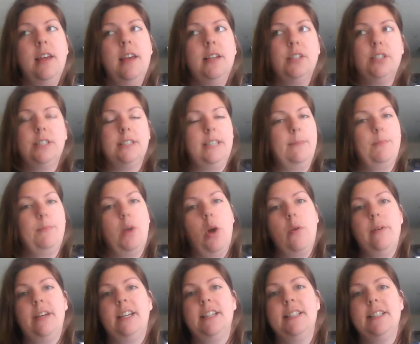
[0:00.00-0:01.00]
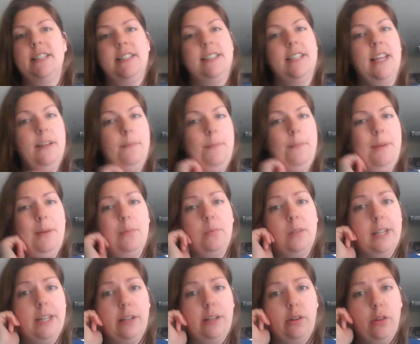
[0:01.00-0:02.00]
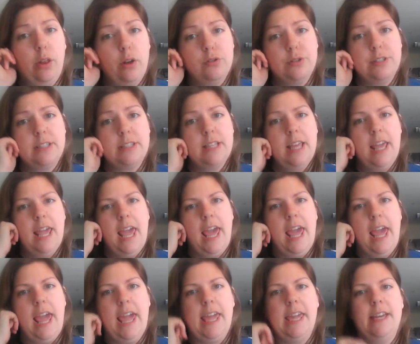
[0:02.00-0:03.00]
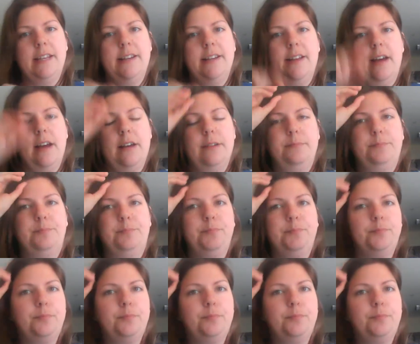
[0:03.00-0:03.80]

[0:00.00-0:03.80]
Just keep going because it's going to be really close. And